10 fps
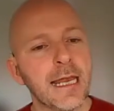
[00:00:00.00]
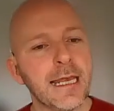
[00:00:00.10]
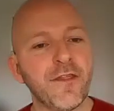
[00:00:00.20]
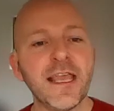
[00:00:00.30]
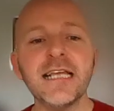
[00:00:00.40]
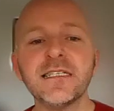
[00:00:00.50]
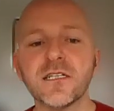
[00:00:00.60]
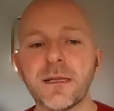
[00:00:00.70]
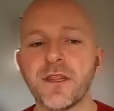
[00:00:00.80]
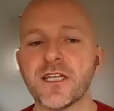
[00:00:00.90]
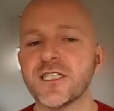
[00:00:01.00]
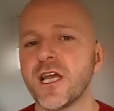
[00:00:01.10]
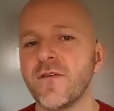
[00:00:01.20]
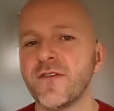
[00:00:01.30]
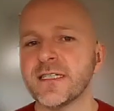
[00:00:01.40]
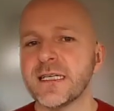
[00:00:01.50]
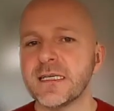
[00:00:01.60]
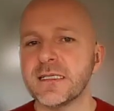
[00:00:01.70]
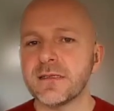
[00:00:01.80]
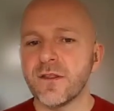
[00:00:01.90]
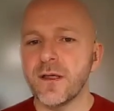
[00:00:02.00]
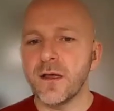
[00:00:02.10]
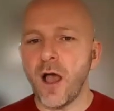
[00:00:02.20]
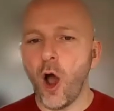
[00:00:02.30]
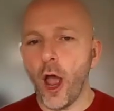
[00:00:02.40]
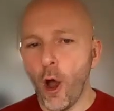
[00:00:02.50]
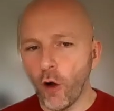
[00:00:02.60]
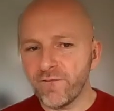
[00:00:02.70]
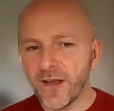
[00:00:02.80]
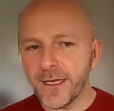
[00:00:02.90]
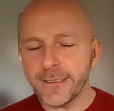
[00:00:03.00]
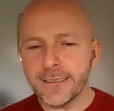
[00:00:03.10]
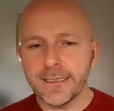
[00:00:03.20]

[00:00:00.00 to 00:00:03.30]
Now, these are some of the services that I offer.